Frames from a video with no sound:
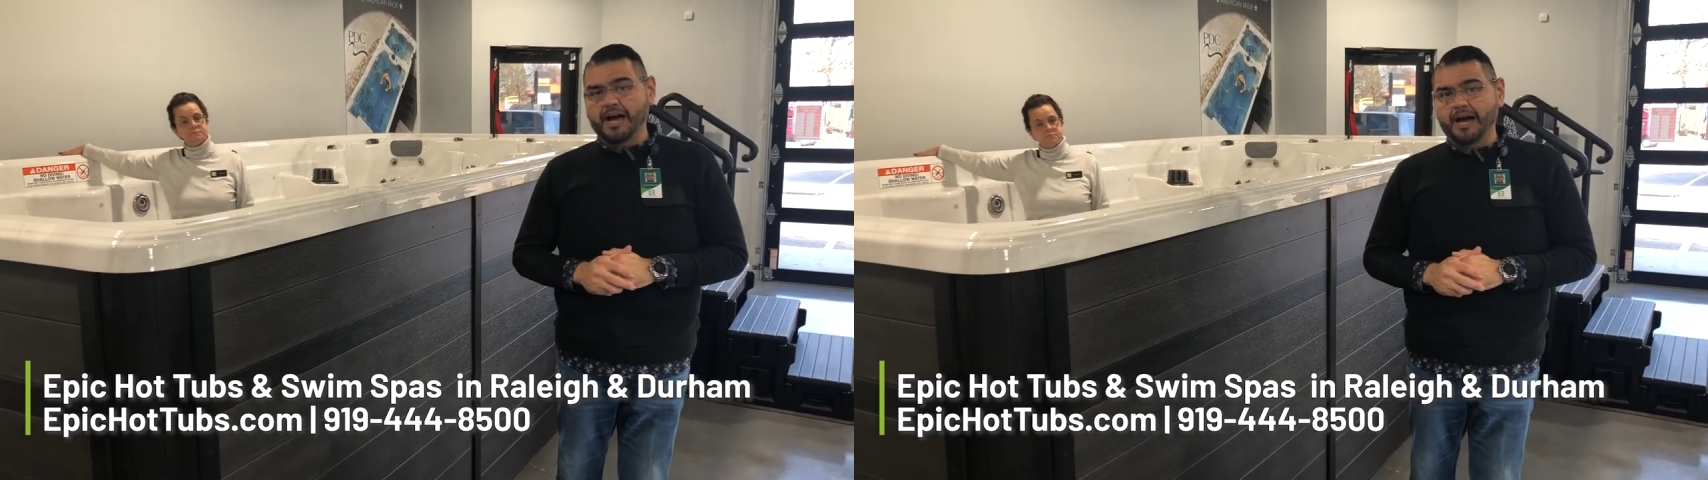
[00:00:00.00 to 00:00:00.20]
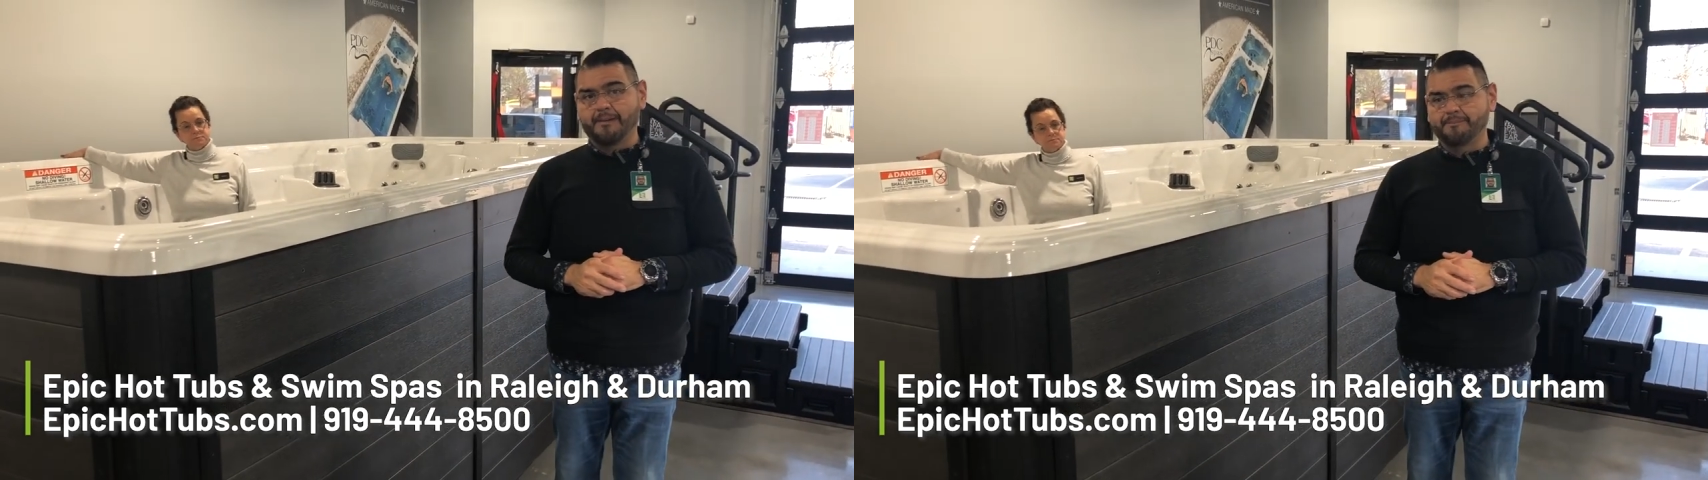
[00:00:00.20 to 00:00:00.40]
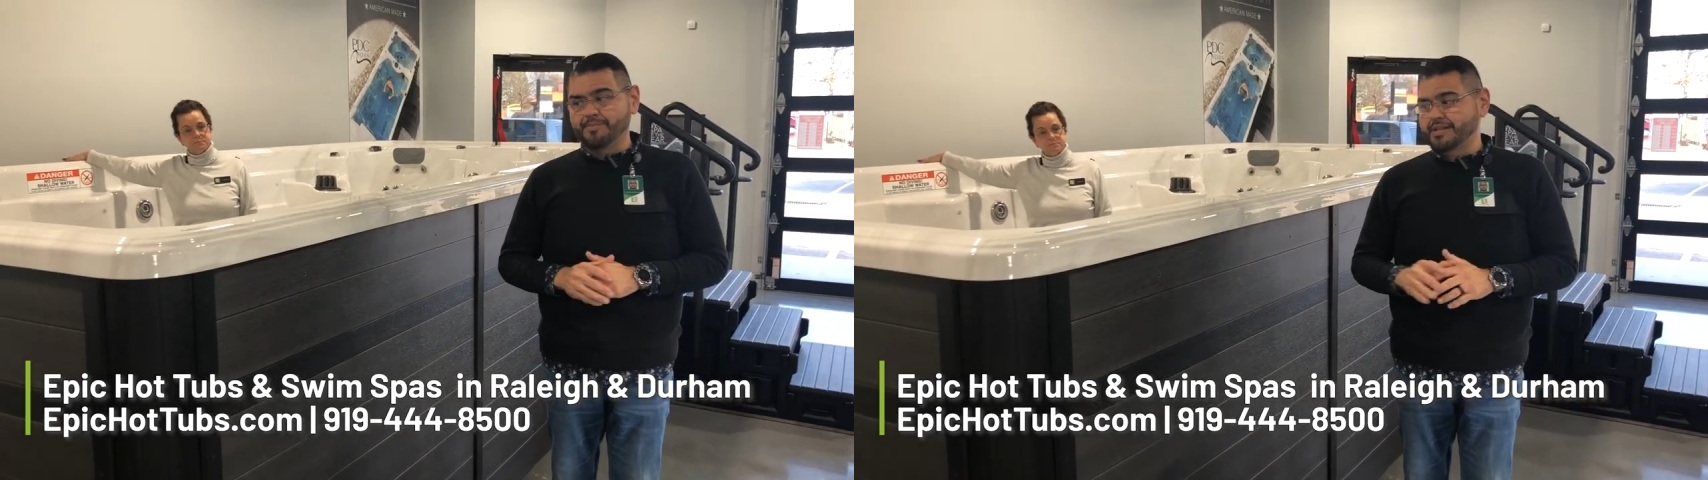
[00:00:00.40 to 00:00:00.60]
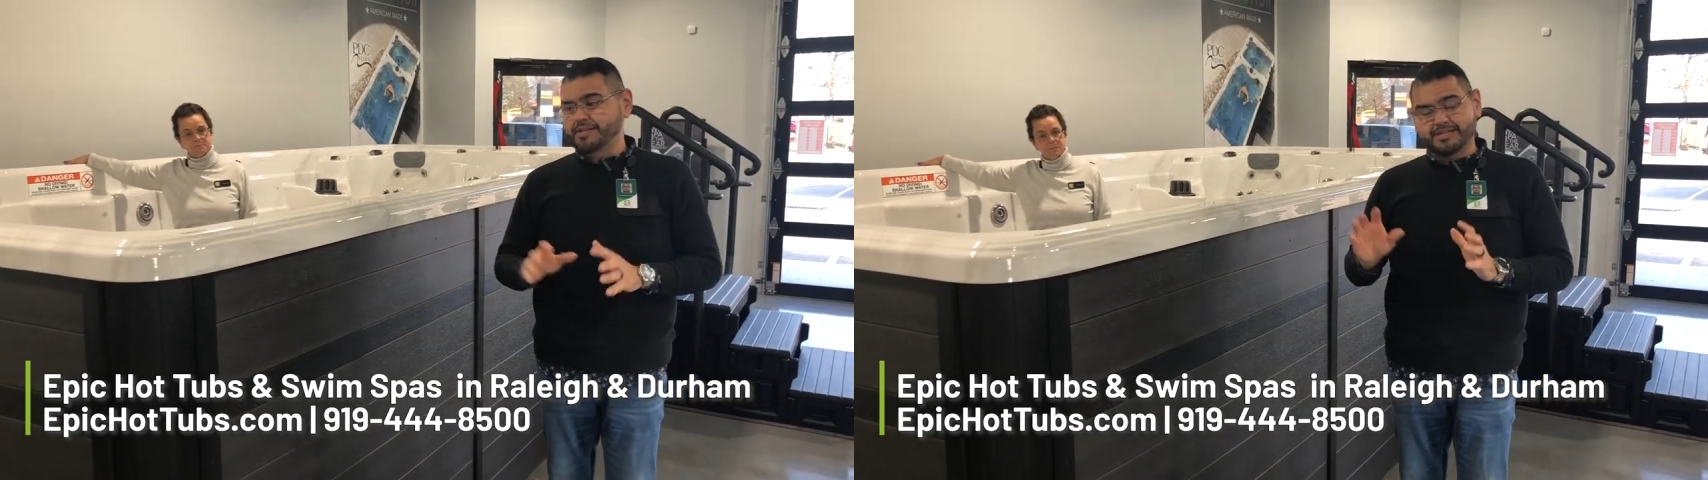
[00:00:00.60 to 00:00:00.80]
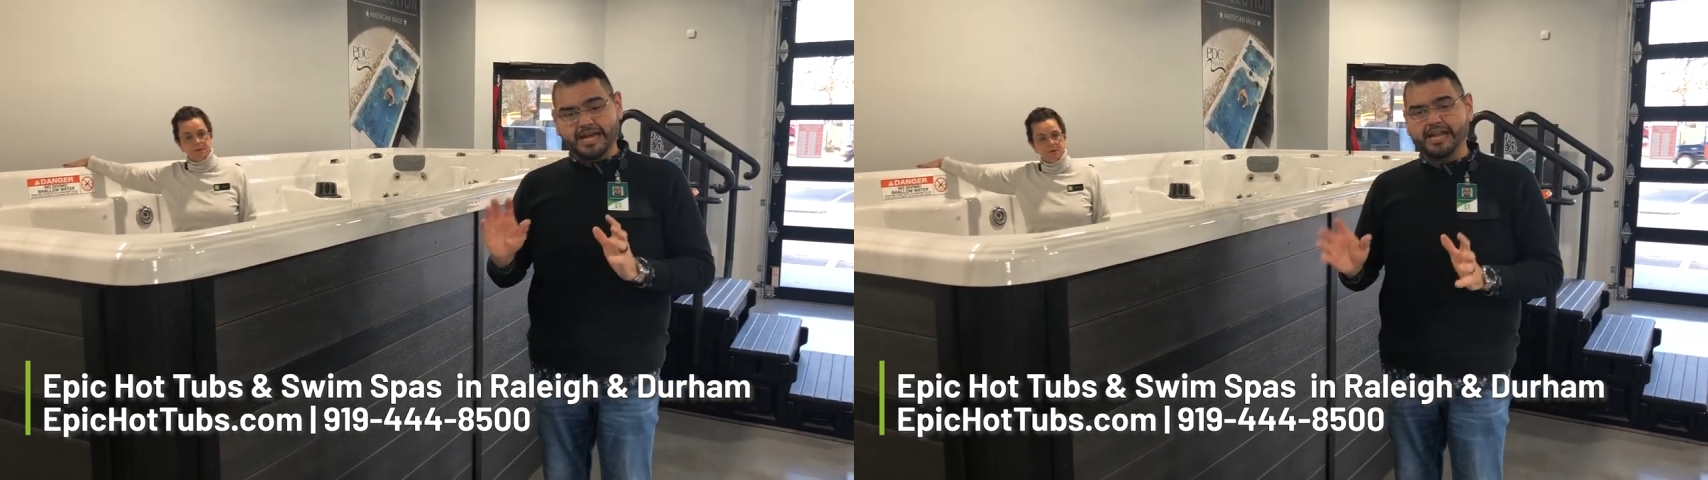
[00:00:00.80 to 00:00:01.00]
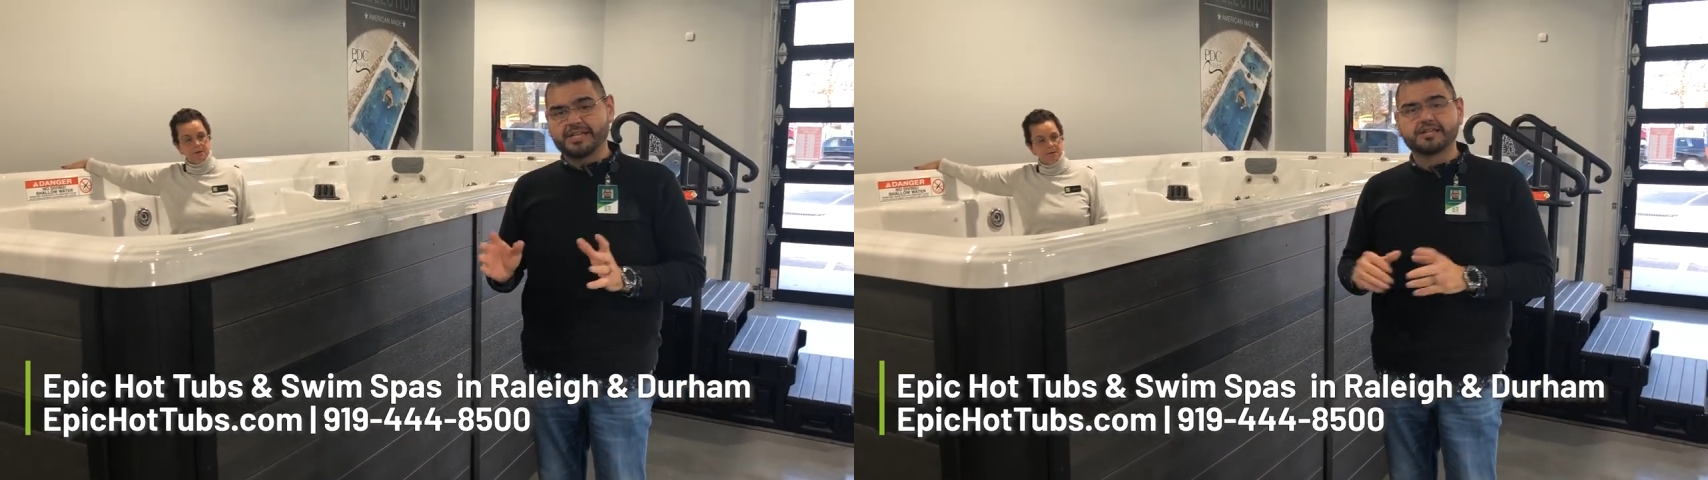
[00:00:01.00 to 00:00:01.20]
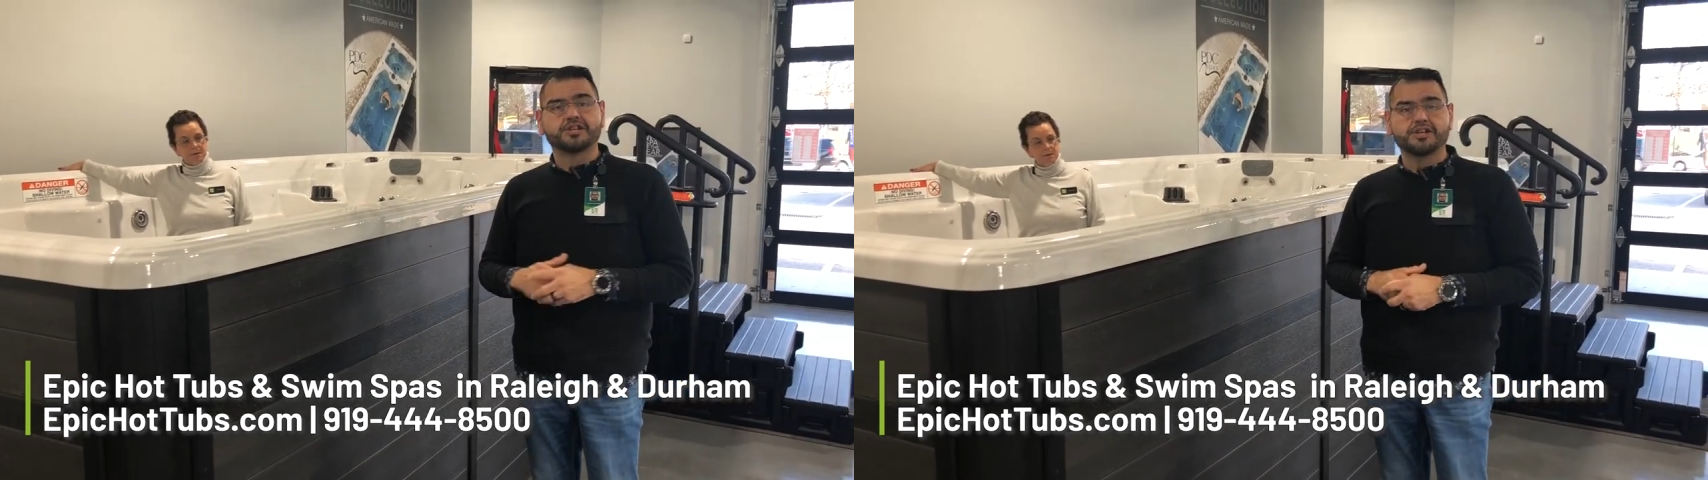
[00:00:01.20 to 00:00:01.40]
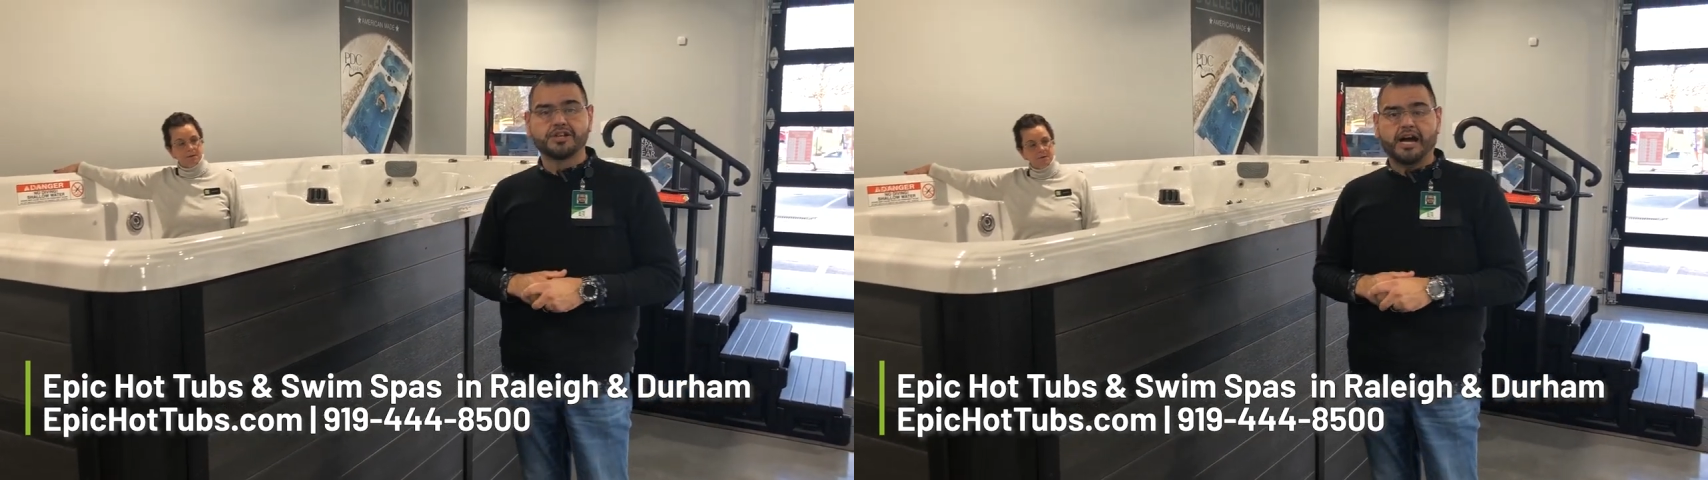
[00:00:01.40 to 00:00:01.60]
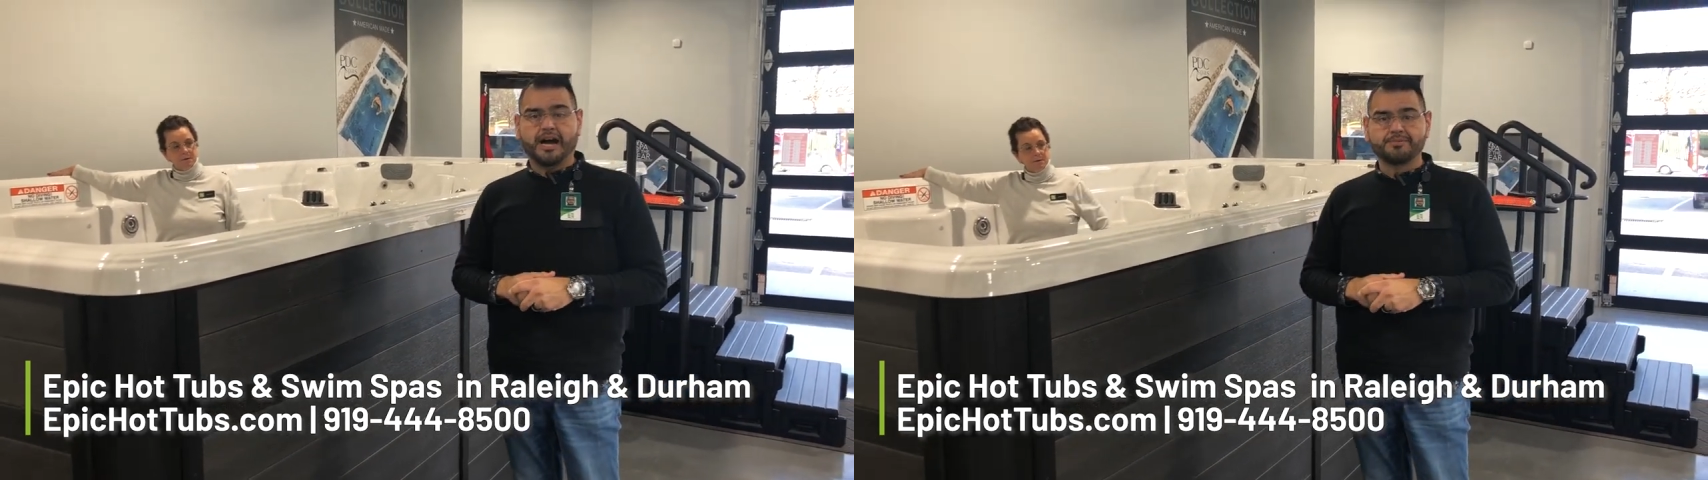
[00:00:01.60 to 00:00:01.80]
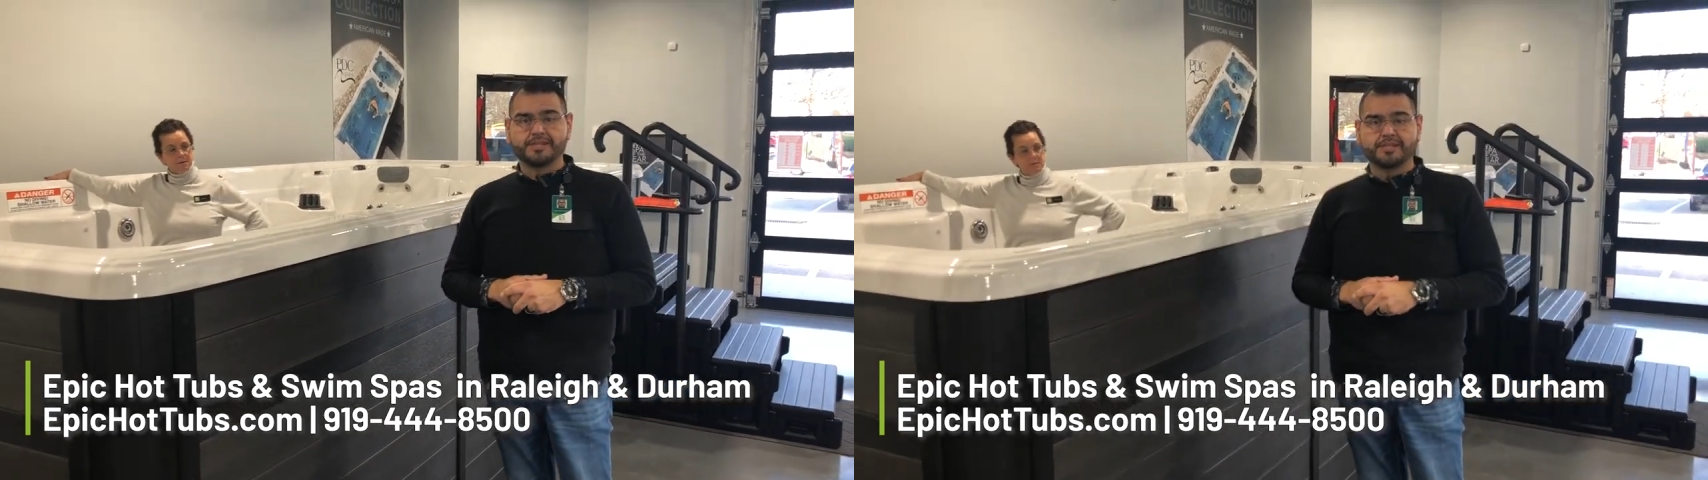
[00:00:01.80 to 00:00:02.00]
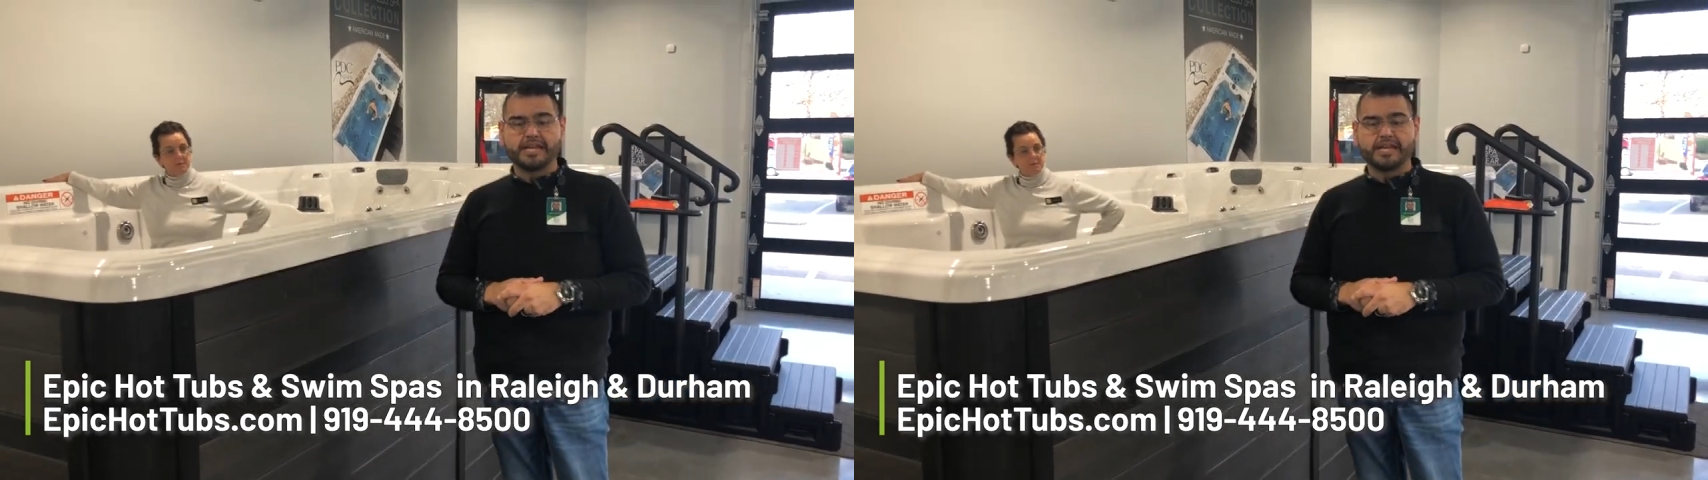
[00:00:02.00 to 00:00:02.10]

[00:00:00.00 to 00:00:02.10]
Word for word: Um, but that is a good option